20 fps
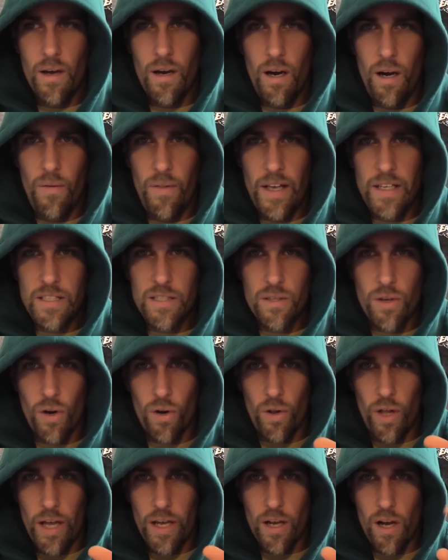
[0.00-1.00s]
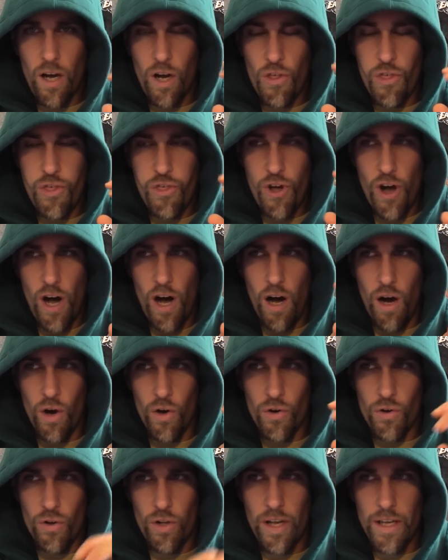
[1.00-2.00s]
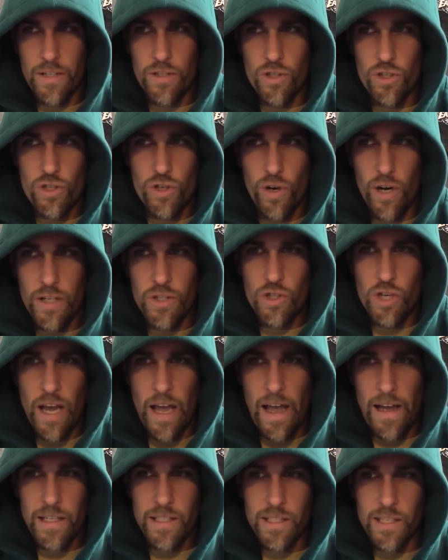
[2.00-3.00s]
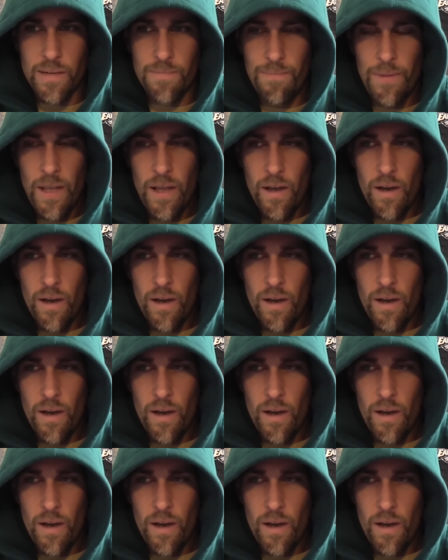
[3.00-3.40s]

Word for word: Unless they're like a thug like DeSean Jackson.